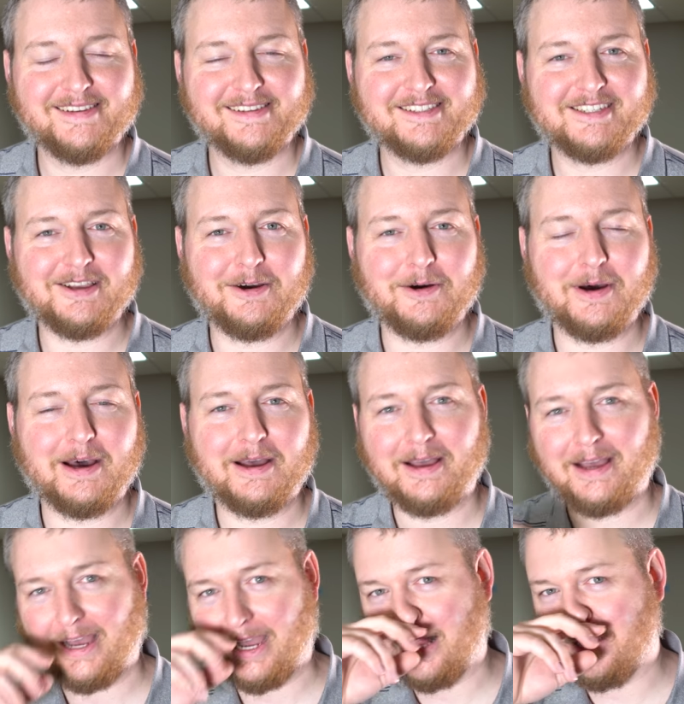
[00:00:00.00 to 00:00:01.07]
So uh,
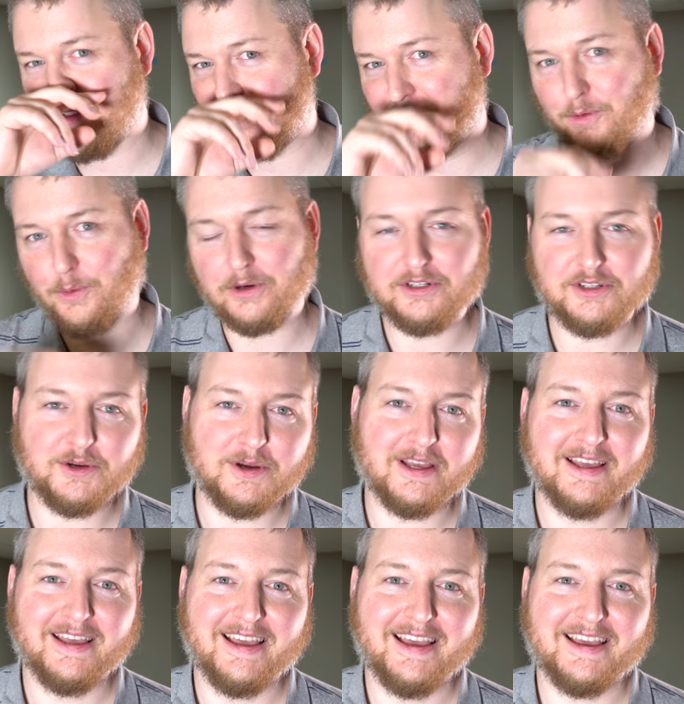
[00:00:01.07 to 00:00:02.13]
I look forward to it.
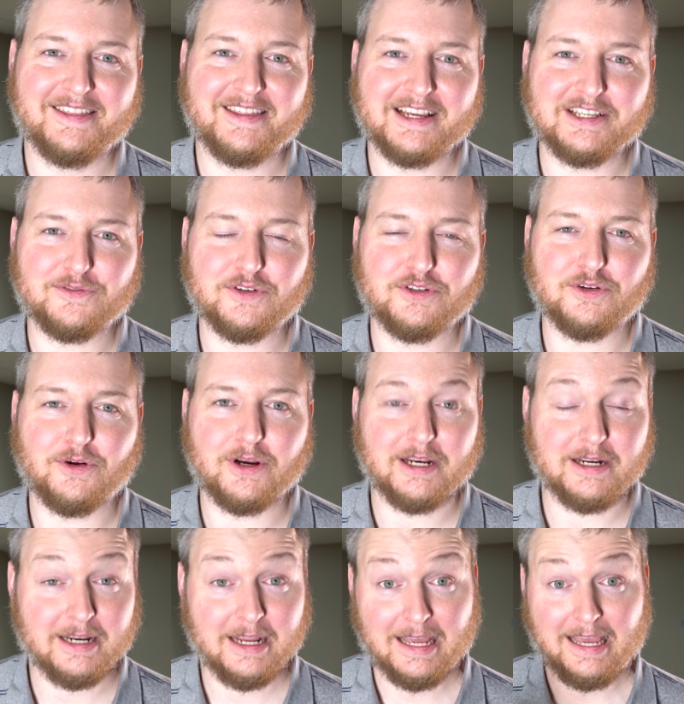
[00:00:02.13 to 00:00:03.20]
Thanks for
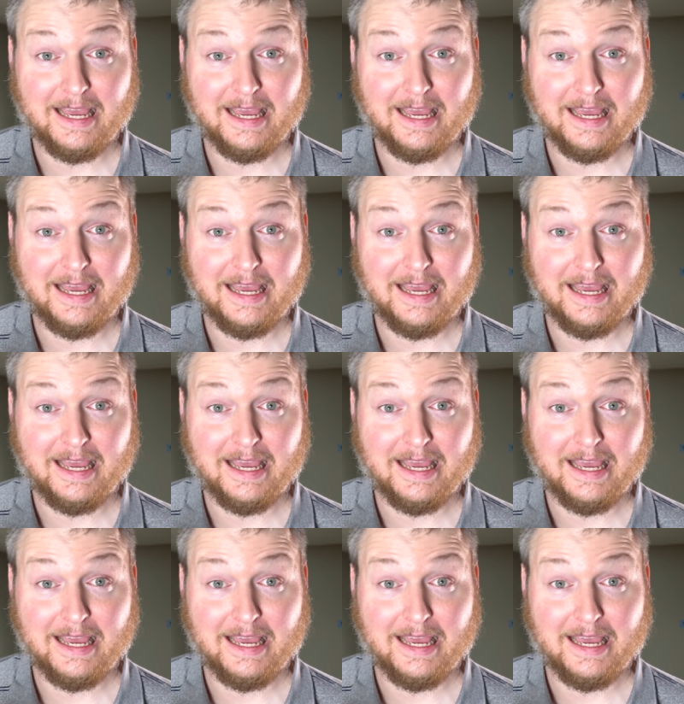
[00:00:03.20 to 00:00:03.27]
joining.